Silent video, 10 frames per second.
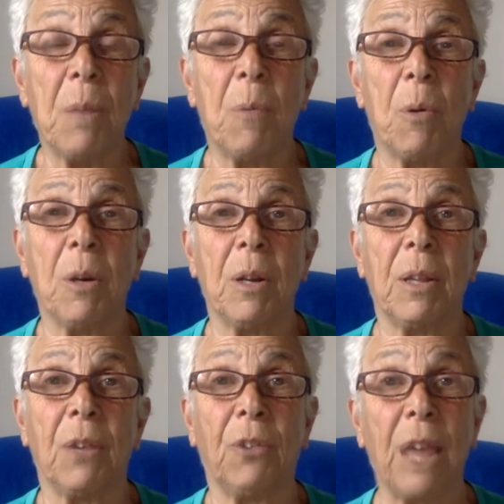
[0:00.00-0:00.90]
important to
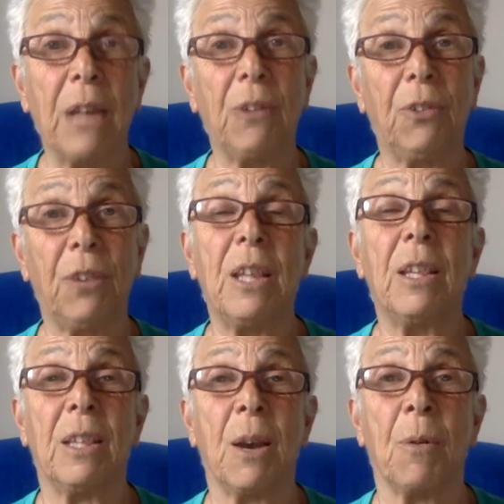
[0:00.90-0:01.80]
this. They could see
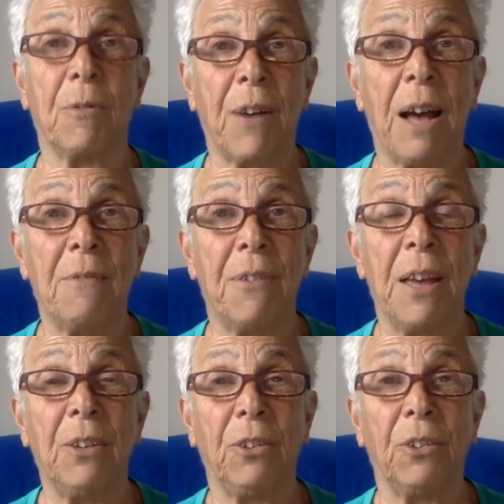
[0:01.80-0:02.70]
that there were 5
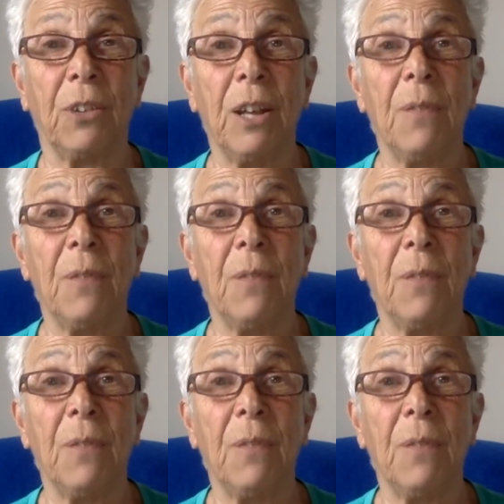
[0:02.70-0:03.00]
phases.